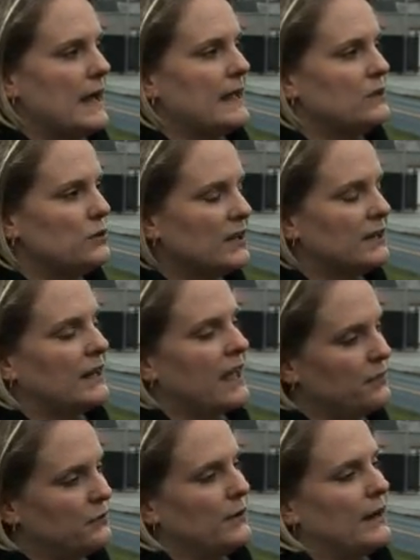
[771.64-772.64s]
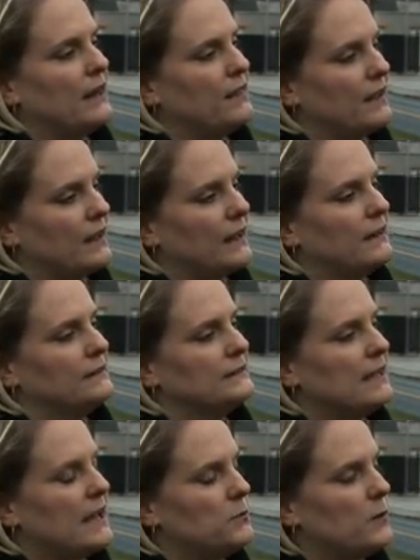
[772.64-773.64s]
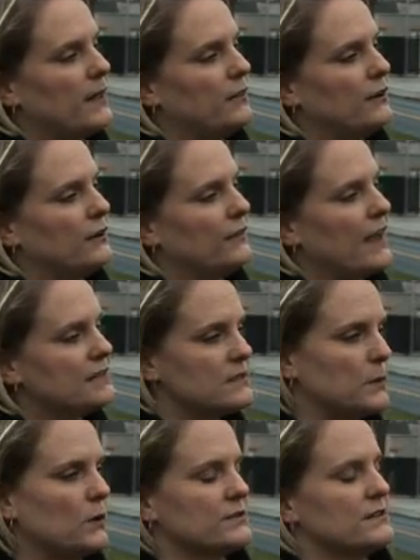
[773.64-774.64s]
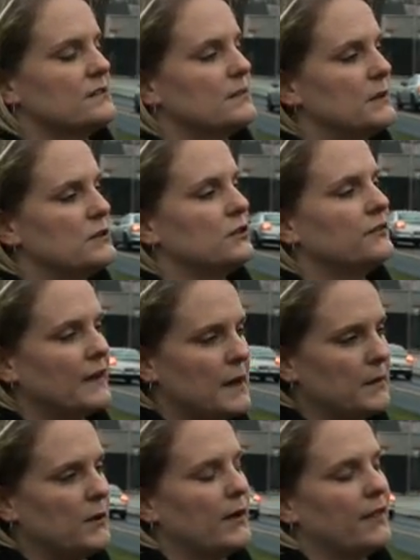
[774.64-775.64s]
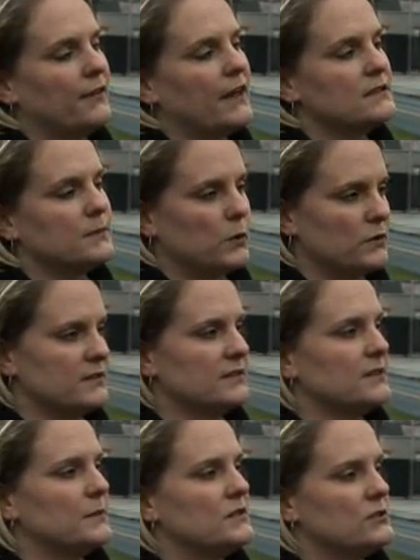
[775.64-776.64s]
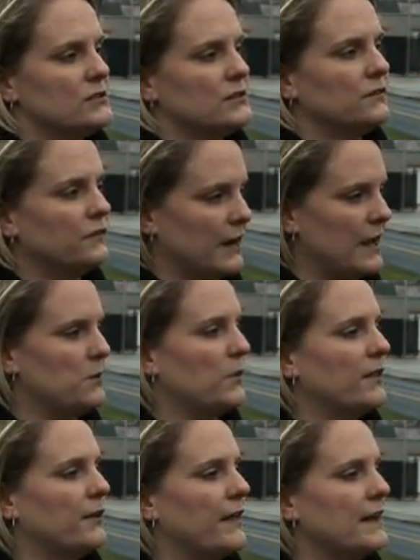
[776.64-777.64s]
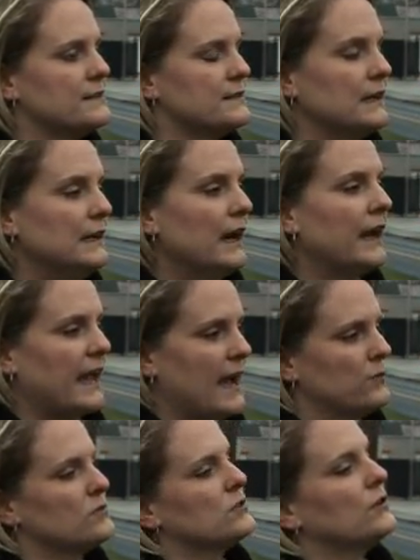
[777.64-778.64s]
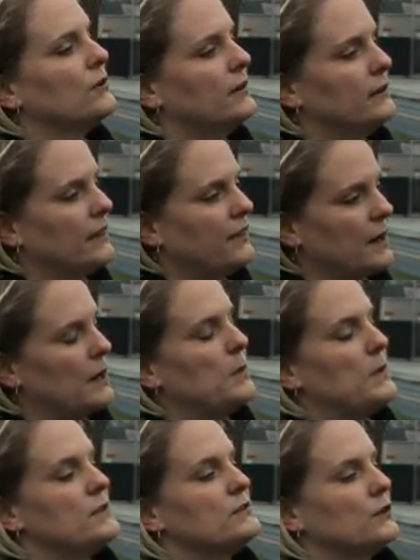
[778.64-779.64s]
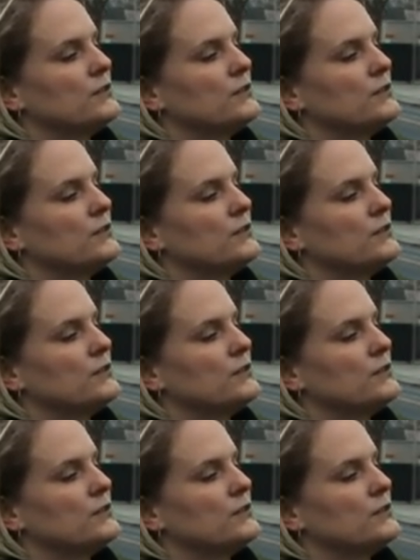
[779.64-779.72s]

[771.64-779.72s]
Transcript: You can get through anything, and whether that support system is your family, whether that support system is just a friend, whether that's a counselor or a therapist or